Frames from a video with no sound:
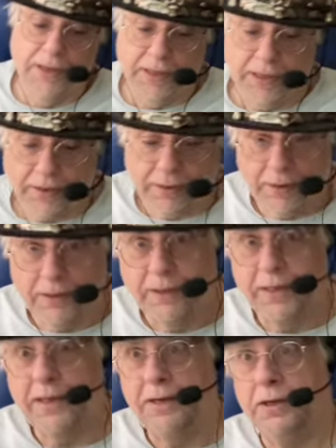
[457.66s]
Now, Lillian
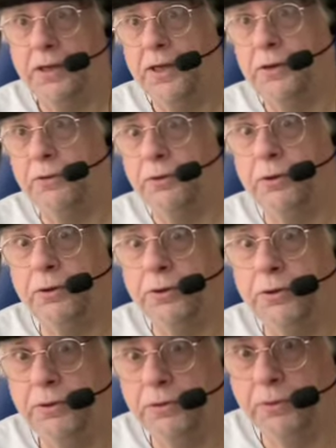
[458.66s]
had held
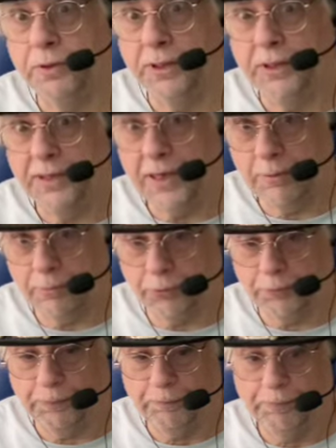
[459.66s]
on to the table,
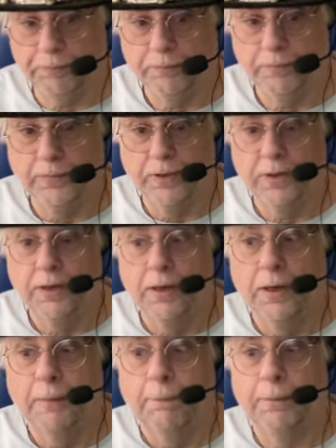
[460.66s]

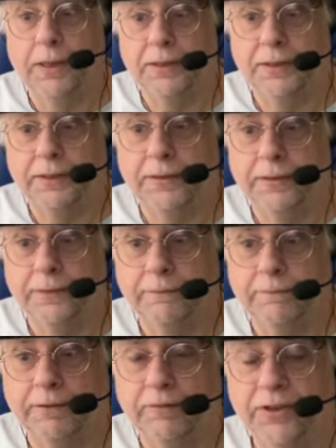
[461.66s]
but
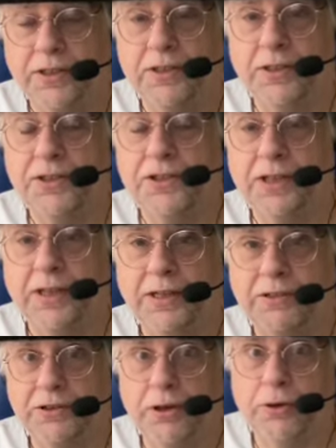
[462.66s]
eventually she
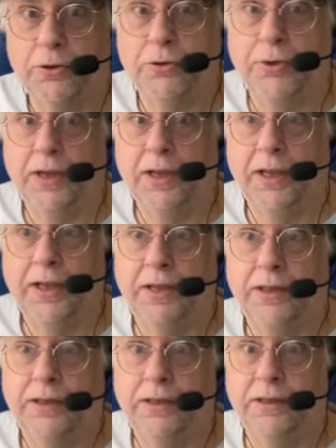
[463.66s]
lets go
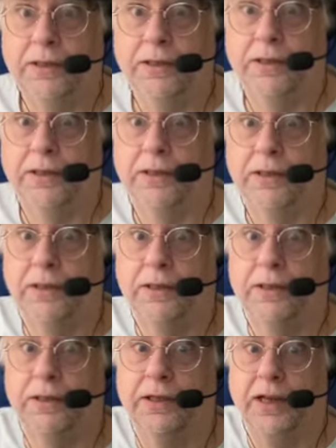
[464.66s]
and
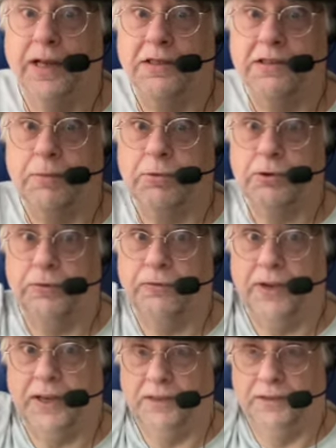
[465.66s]
accepts her
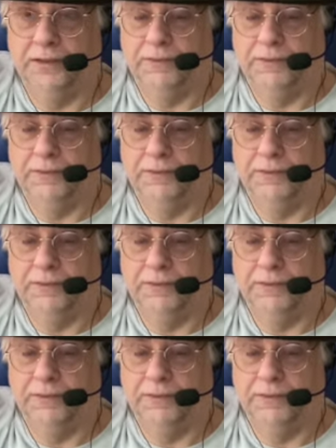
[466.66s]
fate.